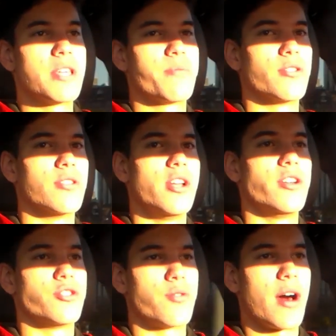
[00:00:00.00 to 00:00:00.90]

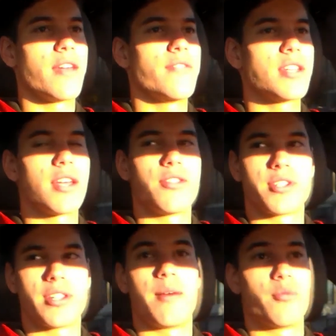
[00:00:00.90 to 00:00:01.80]
people driving, and
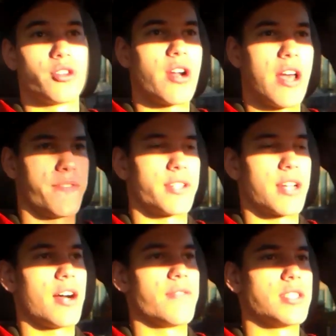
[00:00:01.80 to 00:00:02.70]
there's a lot more traffic,
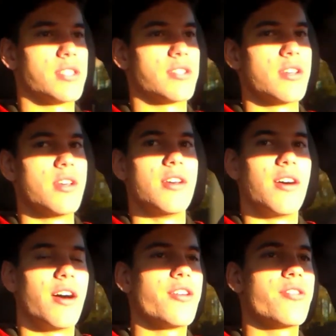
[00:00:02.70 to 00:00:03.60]

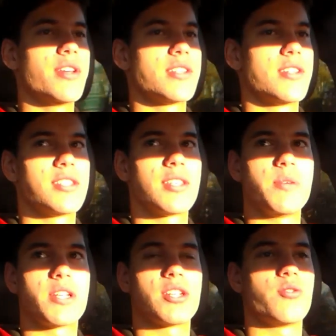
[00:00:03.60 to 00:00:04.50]
obviously. Another reason is
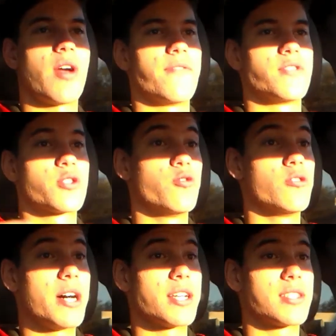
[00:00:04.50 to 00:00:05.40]
because you have
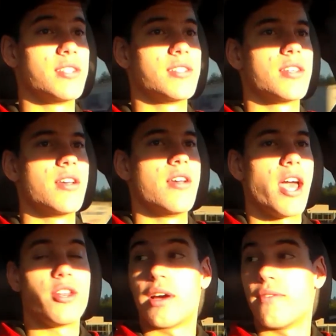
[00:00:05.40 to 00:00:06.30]
school buses,
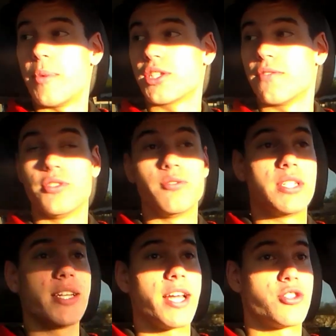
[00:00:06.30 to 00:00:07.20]
and you have a bunch of new
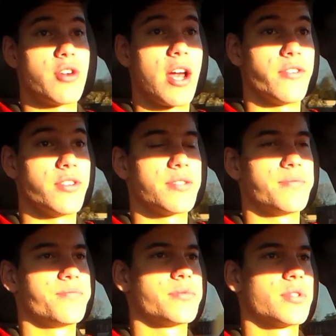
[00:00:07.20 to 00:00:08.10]
teenage drivers.
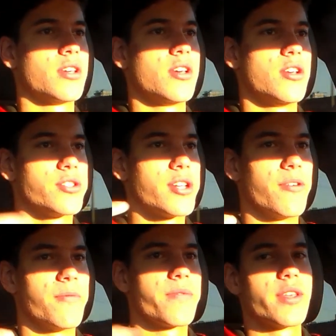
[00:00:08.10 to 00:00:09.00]
So,